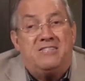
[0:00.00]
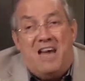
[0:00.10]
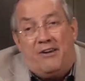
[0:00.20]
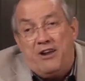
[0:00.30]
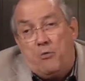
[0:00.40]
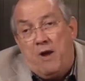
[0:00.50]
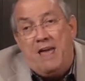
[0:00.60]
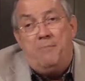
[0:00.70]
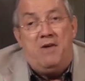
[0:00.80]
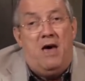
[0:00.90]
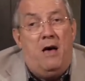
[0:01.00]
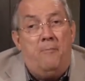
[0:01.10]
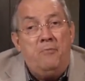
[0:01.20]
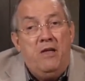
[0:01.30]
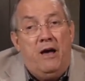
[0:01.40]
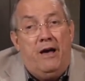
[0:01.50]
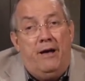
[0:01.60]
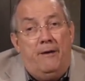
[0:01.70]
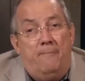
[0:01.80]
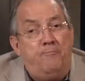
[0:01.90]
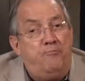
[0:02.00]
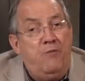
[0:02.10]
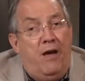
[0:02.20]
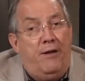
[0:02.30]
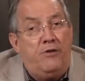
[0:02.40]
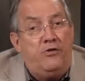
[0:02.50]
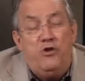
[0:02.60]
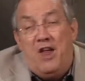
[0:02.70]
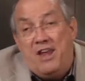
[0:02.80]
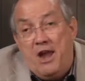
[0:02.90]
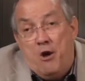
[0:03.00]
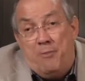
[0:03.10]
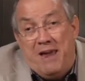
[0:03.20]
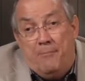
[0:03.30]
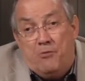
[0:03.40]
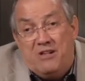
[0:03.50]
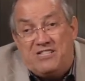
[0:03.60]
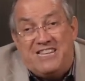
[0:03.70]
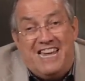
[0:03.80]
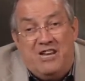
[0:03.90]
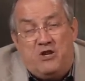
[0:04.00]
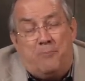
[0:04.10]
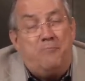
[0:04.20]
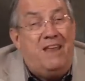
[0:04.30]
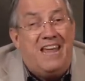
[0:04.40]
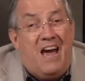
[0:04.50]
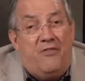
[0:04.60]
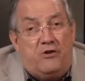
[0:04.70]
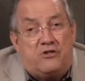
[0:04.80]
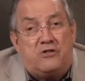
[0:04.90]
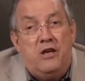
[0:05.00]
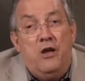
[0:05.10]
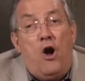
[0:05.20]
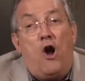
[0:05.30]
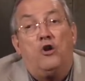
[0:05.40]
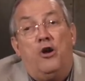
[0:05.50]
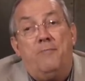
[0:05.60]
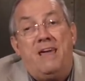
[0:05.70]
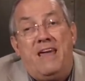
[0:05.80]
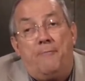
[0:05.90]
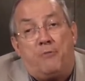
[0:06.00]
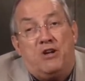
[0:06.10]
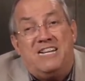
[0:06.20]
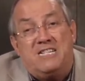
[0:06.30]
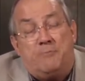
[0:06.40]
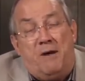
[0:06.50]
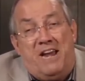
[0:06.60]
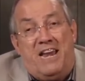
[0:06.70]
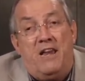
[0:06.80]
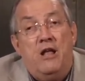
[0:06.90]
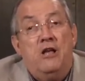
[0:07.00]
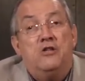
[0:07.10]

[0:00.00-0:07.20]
Saudi Arabia, United Arab Emirates, Egypt. Many others are going to be participating.